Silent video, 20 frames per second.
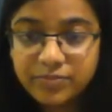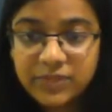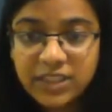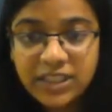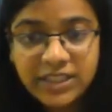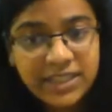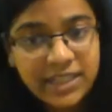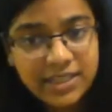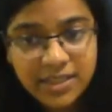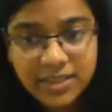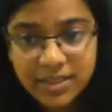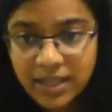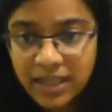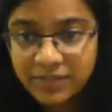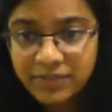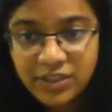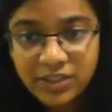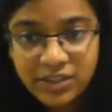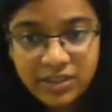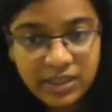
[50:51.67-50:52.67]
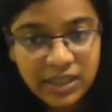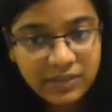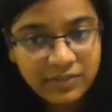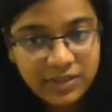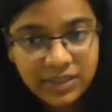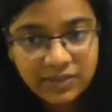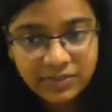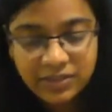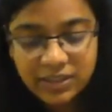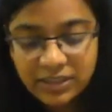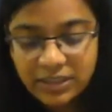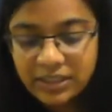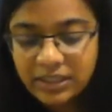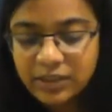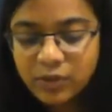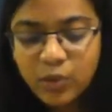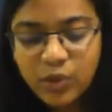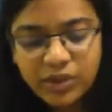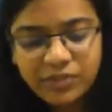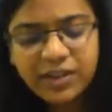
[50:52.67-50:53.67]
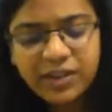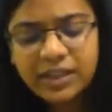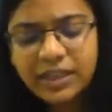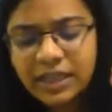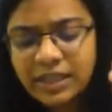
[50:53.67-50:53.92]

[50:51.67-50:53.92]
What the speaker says: Yes, I will. I will definitely. Okay, fine.